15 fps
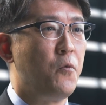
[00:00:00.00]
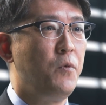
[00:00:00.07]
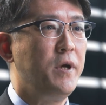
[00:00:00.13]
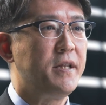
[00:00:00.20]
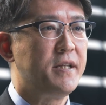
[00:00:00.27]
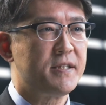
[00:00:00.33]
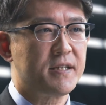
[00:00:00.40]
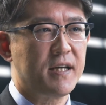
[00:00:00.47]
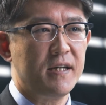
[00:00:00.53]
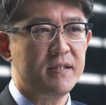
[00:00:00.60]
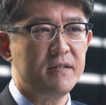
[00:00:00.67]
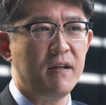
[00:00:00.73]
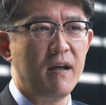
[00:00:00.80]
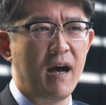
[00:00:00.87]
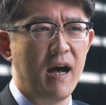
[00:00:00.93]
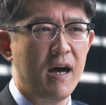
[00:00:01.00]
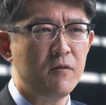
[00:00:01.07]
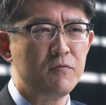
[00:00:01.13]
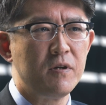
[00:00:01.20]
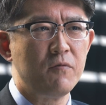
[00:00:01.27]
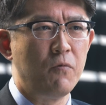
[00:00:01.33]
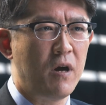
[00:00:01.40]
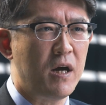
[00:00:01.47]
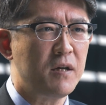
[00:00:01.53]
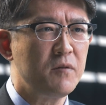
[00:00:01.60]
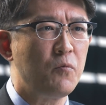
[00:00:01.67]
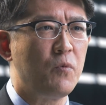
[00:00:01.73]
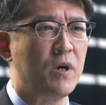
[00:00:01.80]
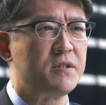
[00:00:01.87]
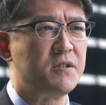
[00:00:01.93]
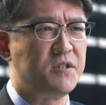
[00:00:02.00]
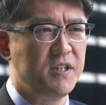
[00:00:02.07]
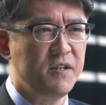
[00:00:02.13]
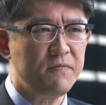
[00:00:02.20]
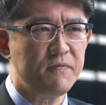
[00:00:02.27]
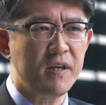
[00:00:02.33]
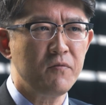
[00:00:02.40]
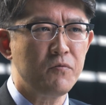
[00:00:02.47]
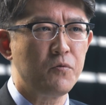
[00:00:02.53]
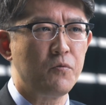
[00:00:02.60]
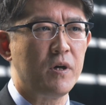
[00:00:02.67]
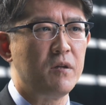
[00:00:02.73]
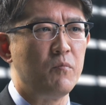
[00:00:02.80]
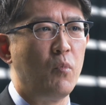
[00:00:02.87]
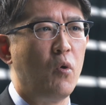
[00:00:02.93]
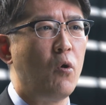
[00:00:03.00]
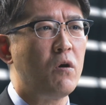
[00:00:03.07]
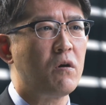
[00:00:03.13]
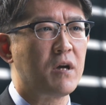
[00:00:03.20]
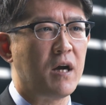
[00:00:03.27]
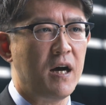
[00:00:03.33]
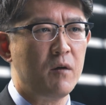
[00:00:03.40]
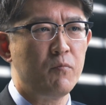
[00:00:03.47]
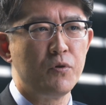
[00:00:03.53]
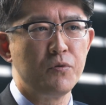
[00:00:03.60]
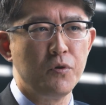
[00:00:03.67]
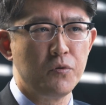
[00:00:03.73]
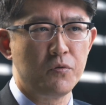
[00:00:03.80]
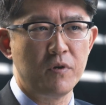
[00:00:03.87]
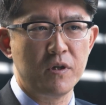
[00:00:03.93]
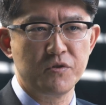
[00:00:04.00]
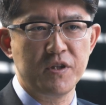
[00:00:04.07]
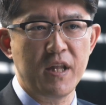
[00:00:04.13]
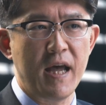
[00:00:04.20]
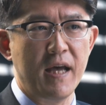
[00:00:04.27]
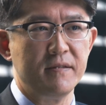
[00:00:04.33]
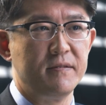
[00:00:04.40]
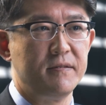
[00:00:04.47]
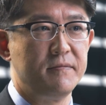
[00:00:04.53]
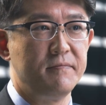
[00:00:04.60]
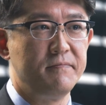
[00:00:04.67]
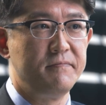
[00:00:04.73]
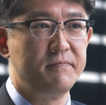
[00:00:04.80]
We discussed how the world was shifting toward a more carbon-neutral stance.